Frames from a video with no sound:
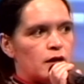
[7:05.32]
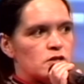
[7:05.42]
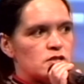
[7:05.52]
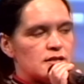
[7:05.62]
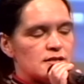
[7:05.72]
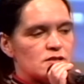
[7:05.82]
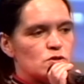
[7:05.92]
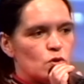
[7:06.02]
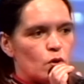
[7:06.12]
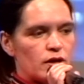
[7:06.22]
she has
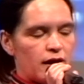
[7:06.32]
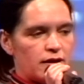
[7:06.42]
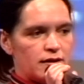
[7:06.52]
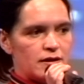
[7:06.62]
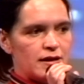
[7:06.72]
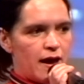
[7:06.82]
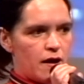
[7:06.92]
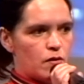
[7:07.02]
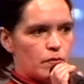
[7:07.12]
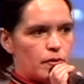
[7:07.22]
not had any
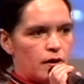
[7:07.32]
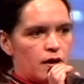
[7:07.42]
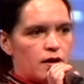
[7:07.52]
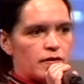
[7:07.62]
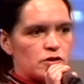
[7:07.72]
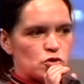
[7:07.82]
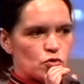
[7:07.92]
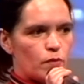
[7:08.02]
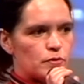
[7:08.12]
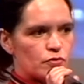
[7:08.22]
help. They
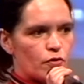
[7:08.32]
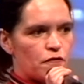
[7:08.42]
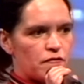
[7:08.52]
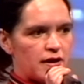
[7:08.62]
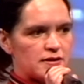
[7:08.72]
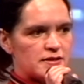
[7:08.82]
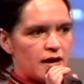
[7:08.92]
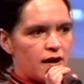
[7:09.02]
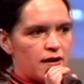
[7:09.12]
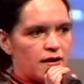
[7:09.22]
dropped her off that
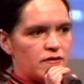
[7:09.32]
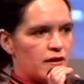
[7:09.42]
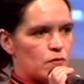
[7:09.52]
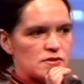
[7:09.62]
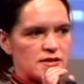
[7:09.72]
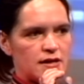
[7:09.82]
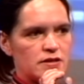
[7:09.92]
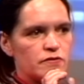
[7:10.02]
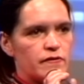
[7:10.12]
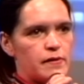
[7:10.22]
day, and that was the
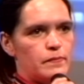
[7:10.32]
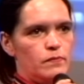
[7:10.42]
end of it.